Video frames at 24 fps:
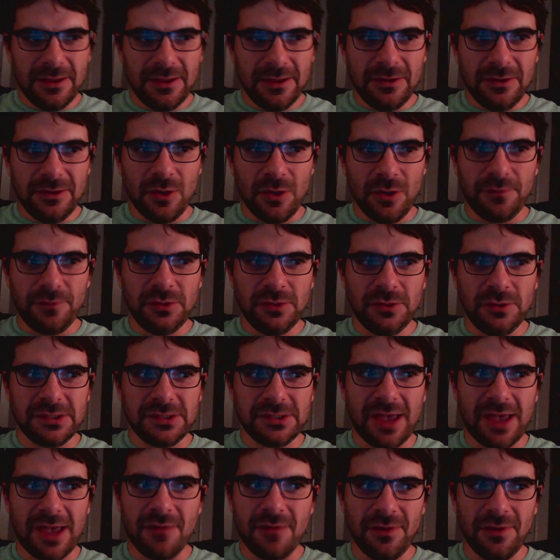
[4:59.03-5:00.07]
if you
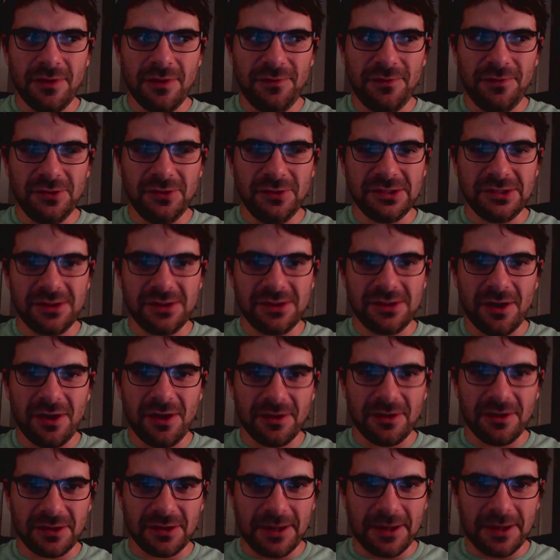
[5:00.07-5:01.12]
just
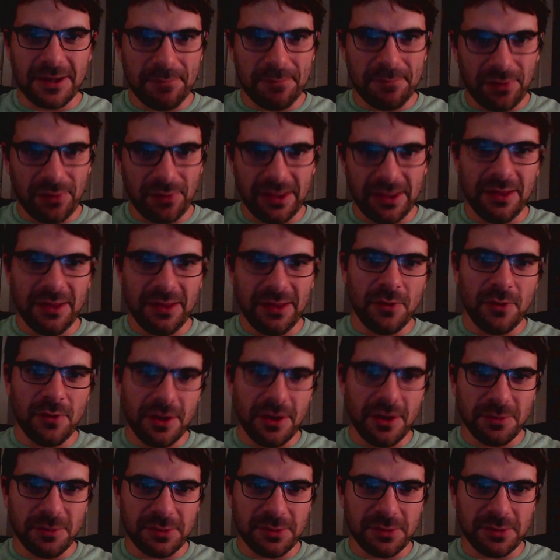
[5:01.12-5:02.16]
are completely
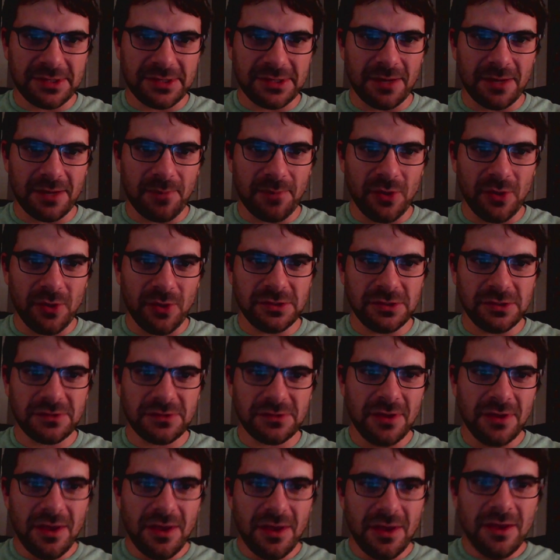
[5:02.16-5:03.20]
100%
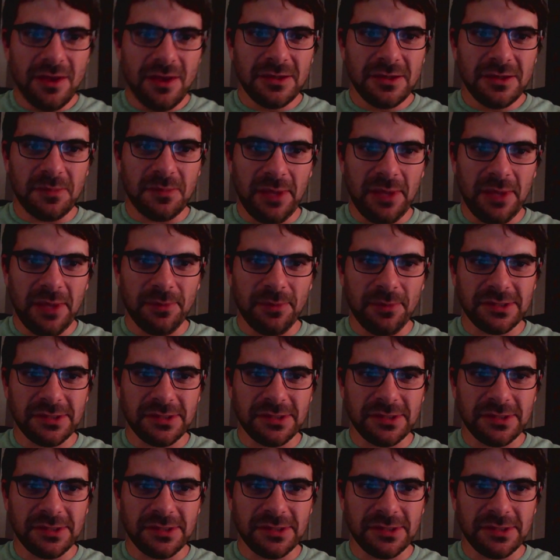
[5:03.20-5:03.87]
opposed to people